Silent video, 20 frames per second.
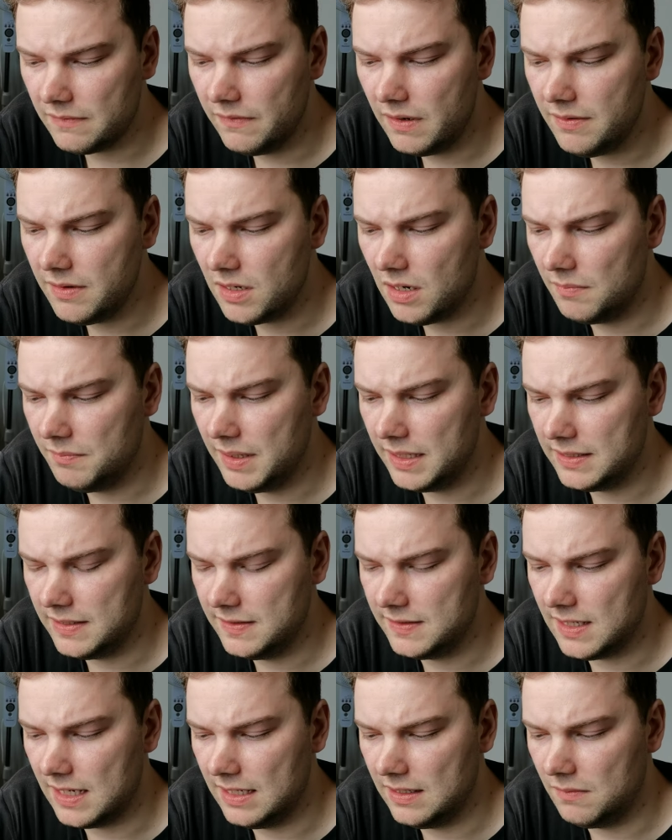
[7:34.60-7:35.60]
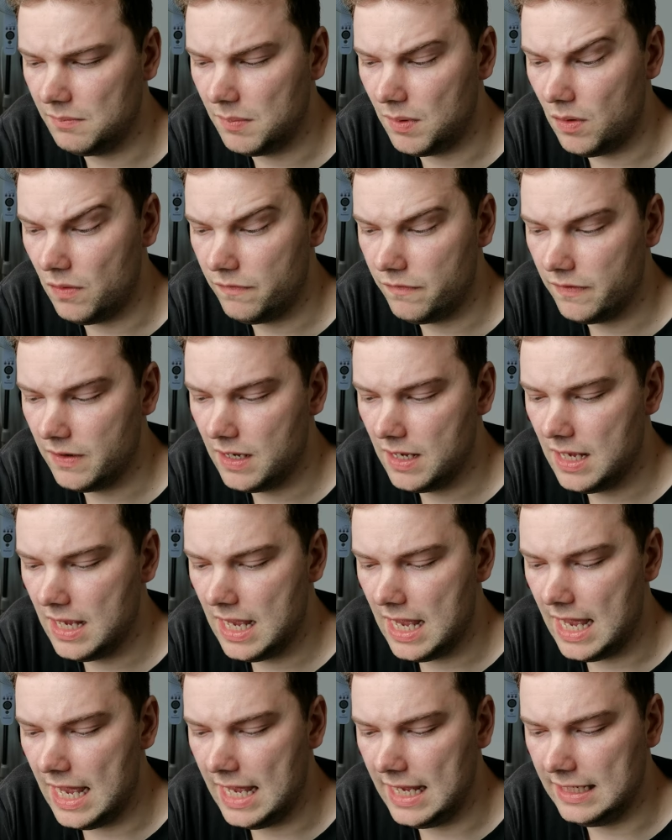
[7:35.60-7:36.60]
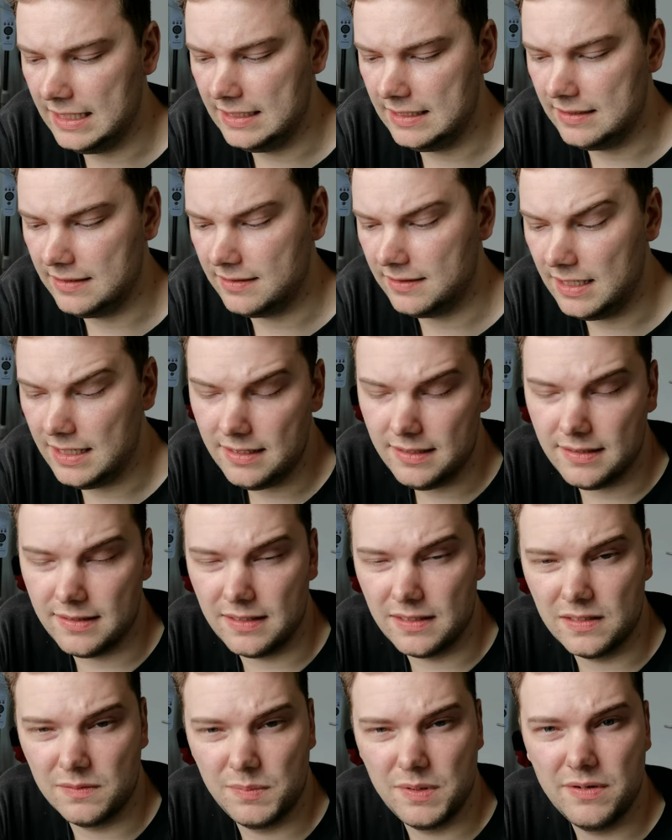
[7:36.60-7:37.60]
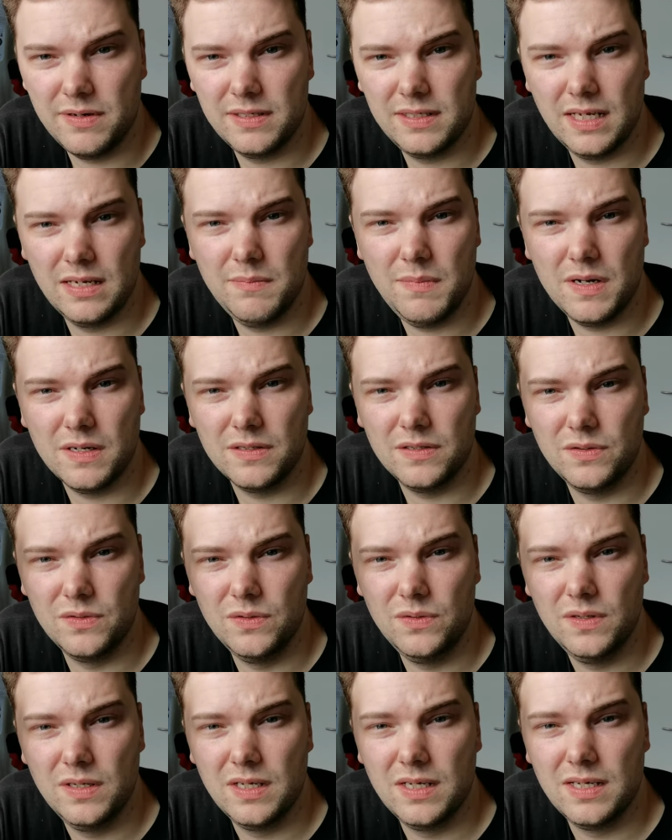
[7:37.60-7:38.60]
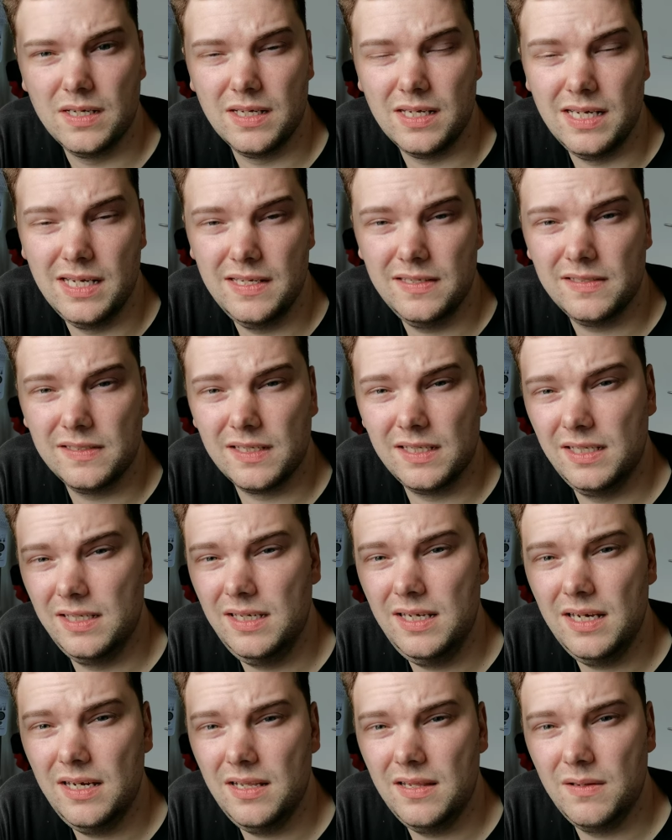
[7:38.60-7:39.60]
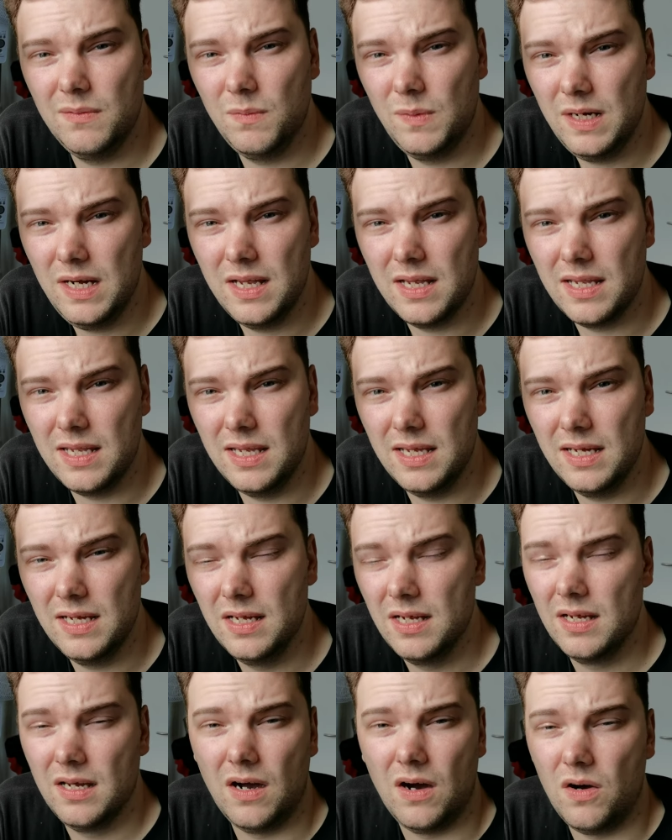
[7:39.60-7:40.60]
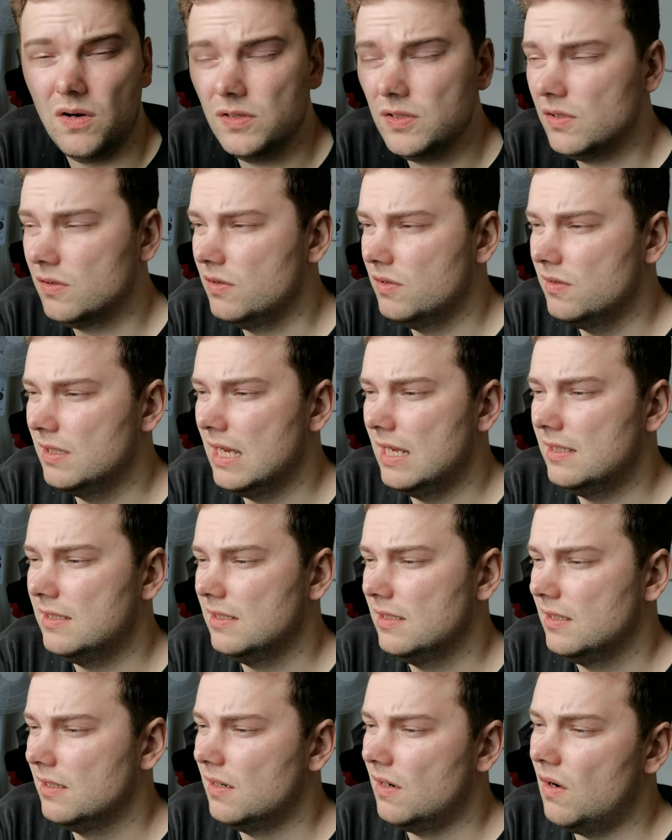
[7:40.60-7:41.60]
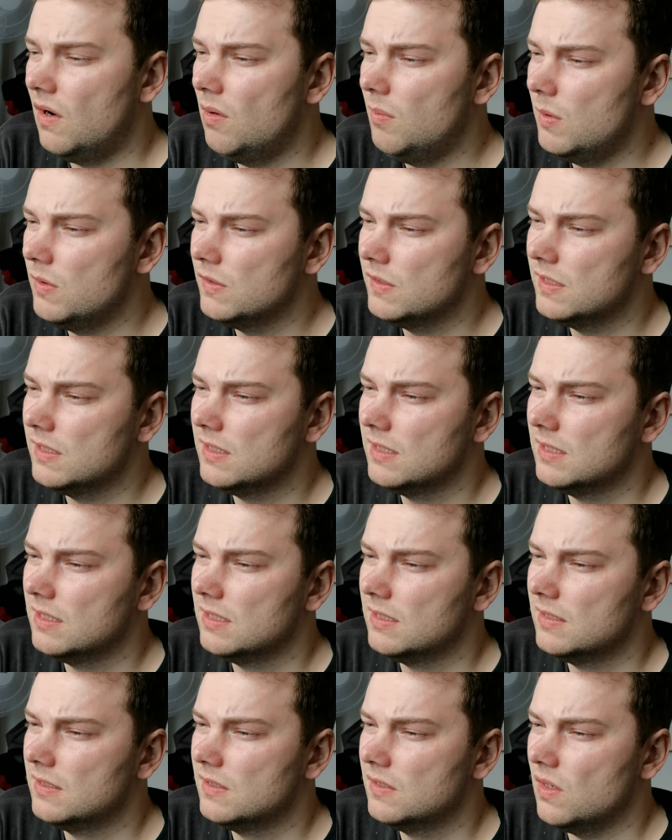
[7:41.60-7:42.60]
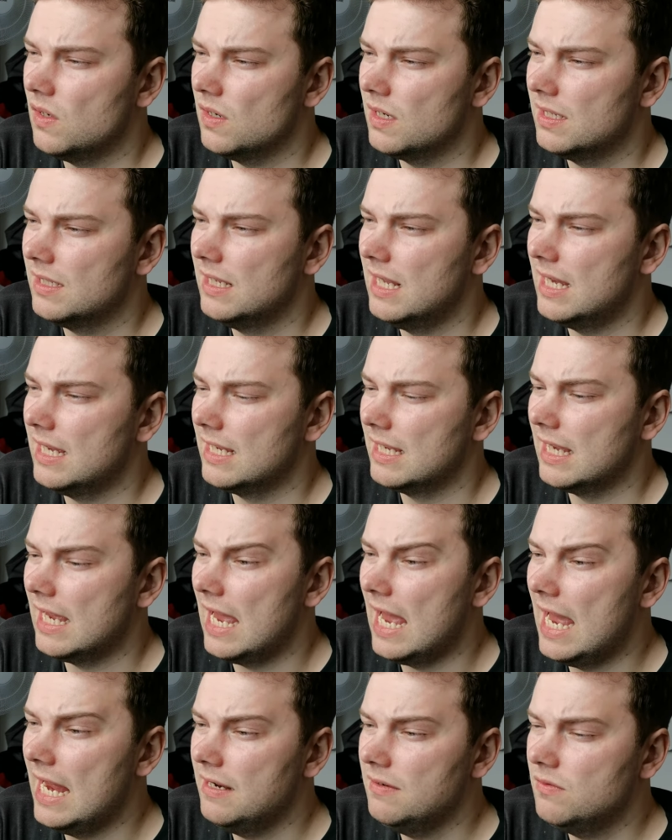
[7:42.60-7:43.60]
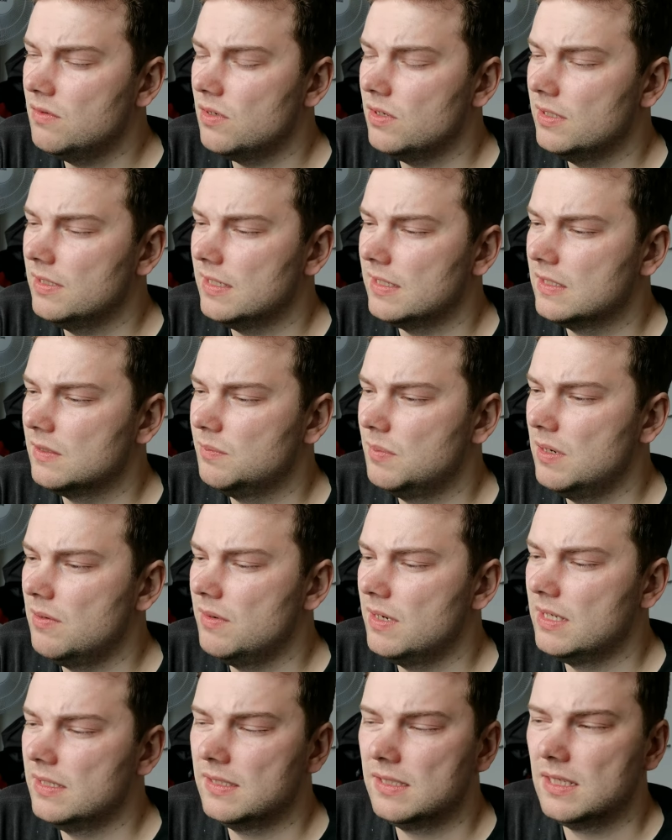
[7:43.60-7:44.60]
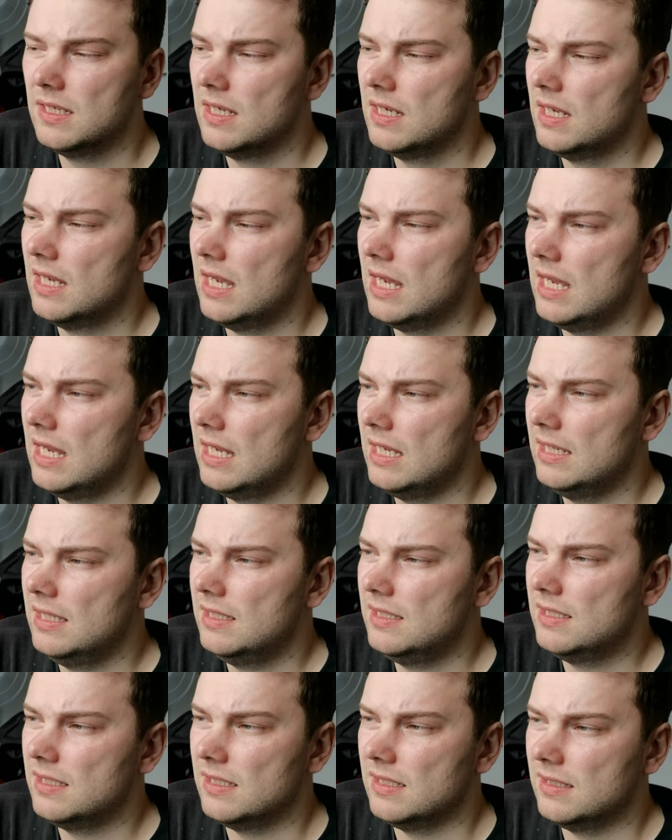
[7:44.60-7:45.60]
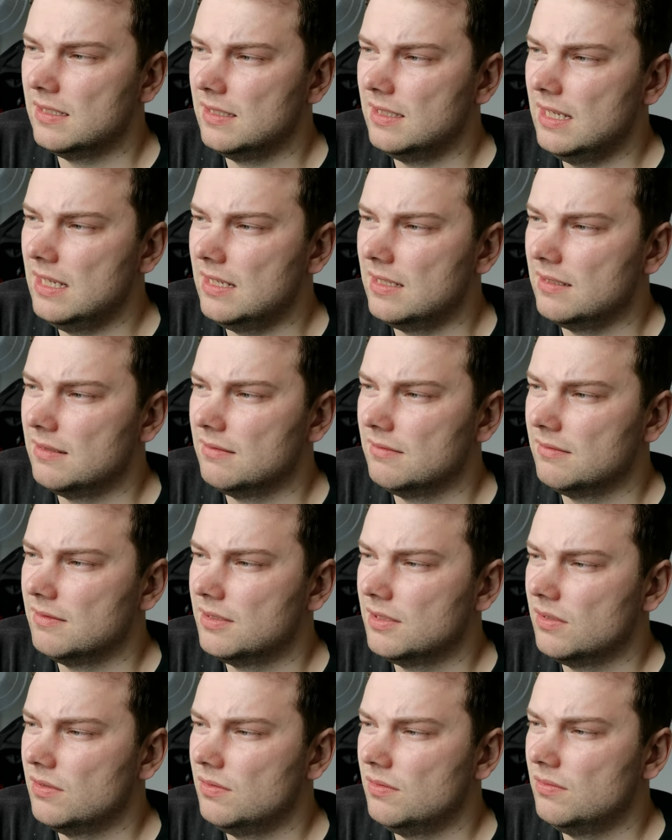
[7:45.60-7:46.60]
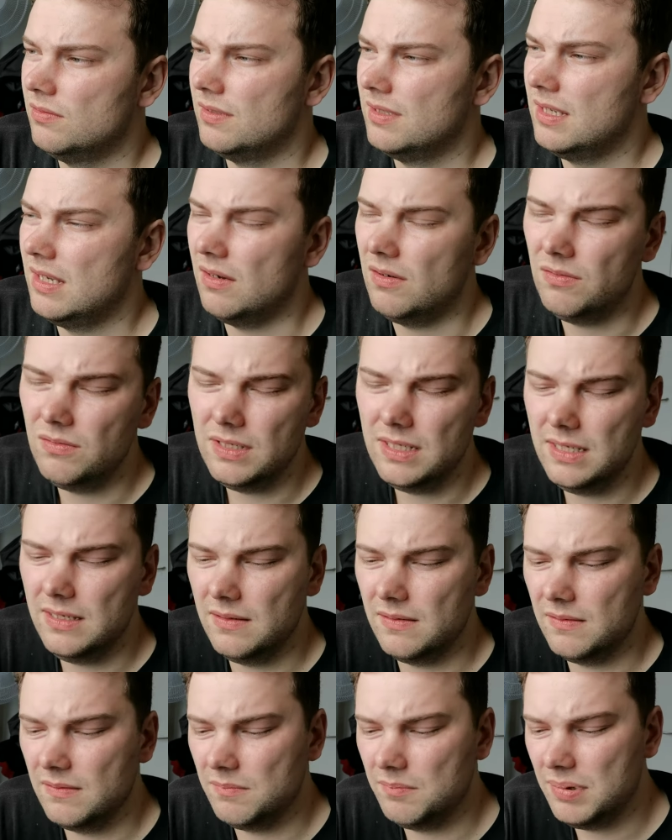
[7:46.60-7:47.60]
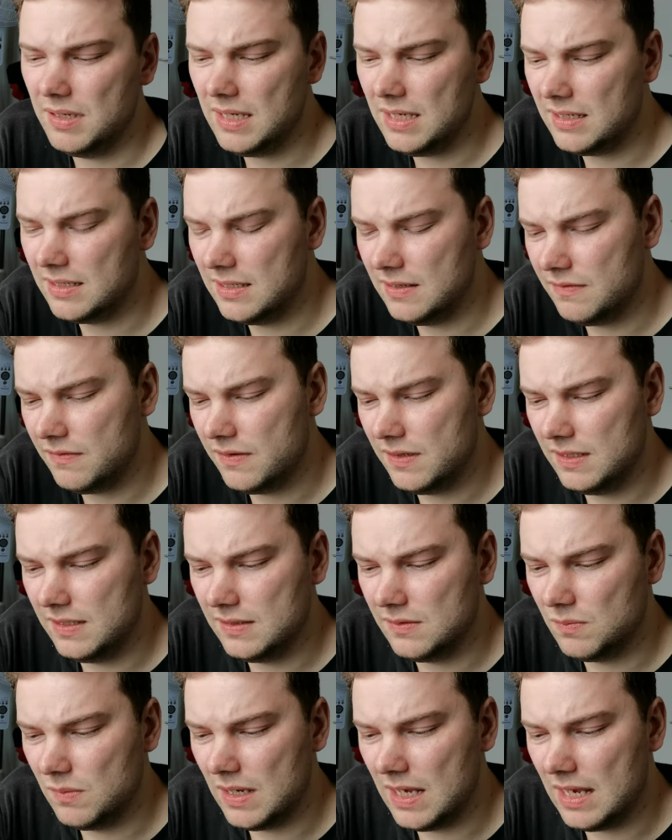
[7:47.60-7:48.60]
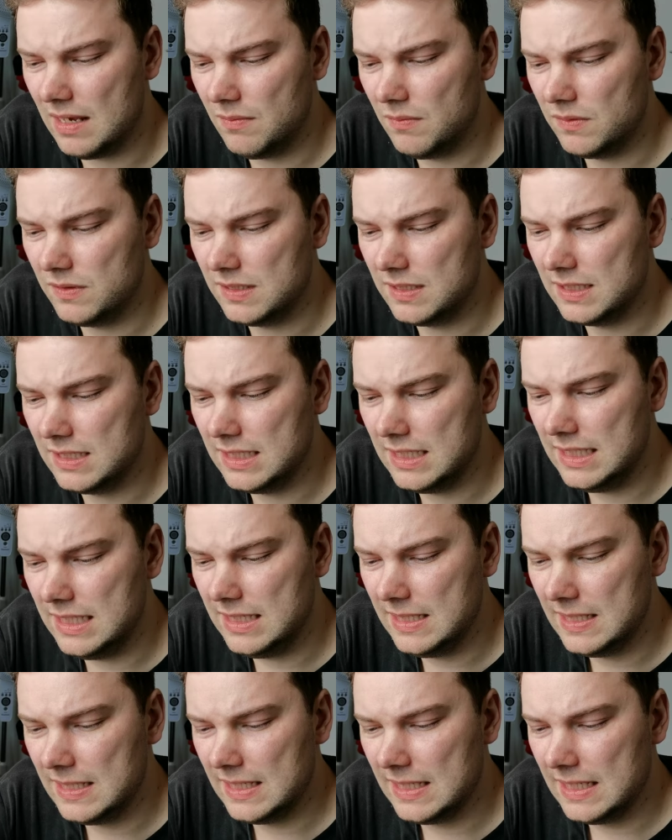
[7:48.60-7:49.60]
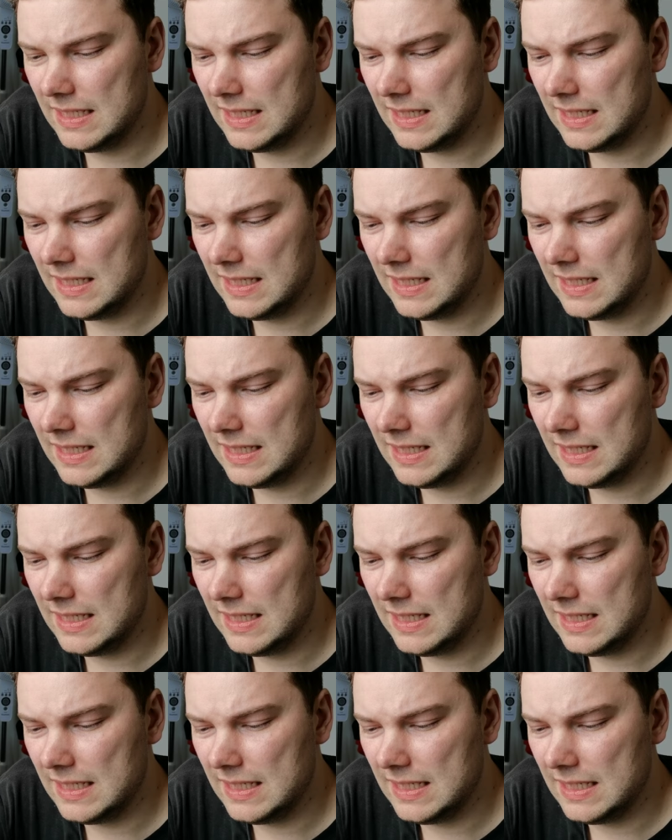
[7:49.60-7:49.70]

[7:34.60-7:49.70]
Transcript: Very compact design on both. And yeah, the Xperia 10 Mark II is clearly the winner here. Also, you get almost stock-like Android experience and uh, yeah, so the only big difference where I would see